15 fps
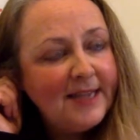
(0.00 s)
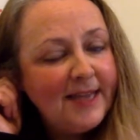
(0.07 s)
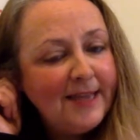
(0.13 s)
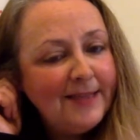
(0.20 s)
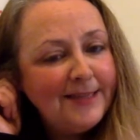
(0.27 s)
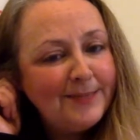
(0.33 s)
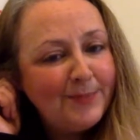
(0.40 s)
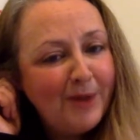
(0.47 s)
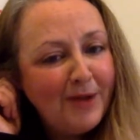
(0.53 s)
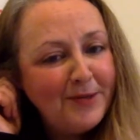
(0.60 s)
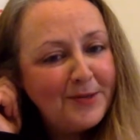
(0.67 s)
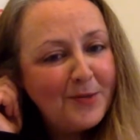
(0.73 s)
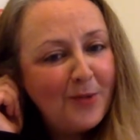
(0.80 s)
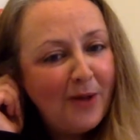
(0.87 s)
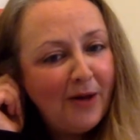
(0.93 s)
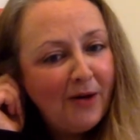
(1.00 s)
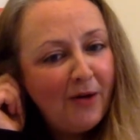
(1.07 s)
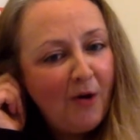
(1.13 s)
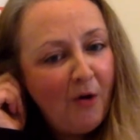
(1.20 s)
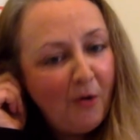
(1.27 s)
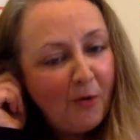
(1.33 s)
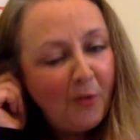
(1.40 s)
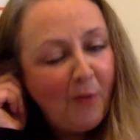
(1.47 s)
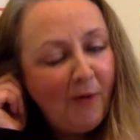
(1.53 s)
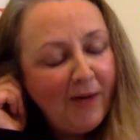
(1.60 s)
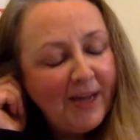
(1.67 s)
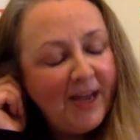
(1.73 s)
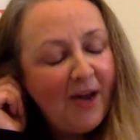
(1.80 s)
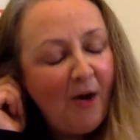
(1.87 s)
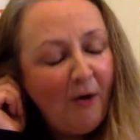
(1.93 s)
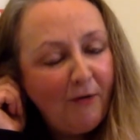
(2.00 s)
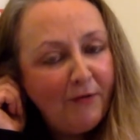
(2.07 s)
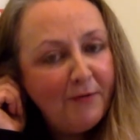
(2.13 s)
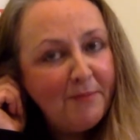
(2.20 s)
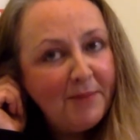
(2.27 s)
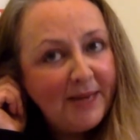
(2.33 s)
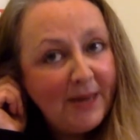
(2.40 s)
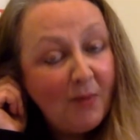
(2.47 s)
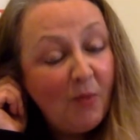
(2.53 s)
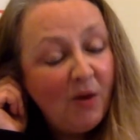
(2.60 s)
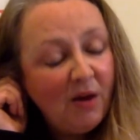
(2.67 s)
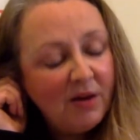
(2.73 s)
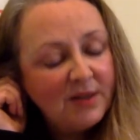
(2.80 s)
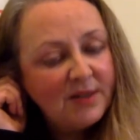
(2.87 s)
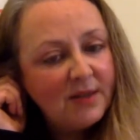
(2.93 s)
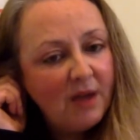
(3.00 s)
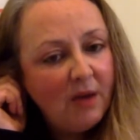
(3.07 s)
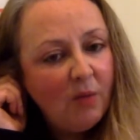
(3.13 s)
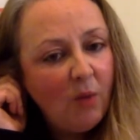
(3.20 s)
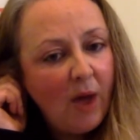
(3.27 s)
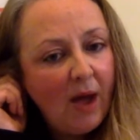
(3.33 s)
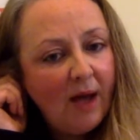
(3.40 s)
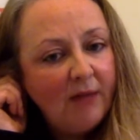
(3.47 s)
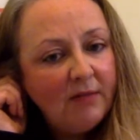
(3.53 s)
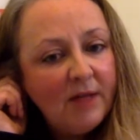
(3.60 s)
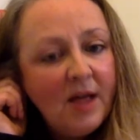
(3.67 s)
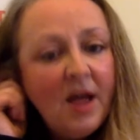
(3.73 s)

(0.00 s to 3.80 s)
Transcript: this protocol quite often, but it works so well.